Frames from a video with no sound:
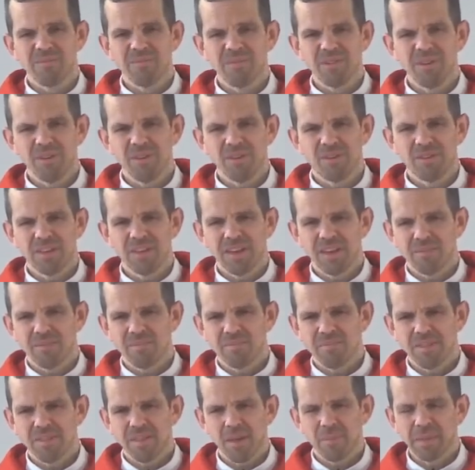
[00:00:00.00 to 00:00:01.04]
you see
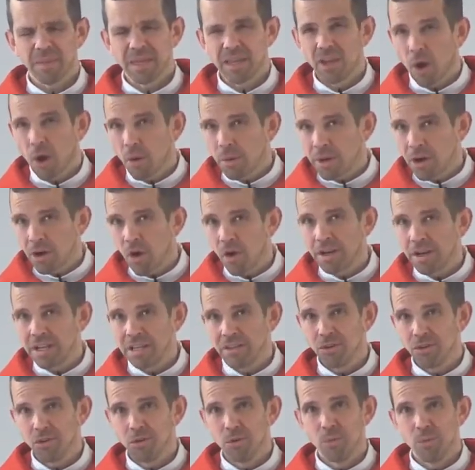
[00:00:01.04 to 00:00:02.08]
something going on
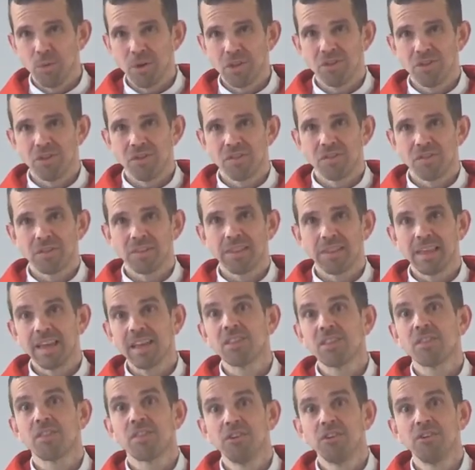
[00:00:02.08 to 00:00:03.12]
in you which is
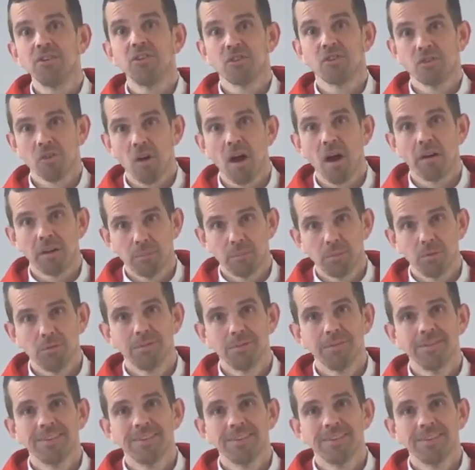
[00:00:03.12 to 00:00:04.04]
less than desirable.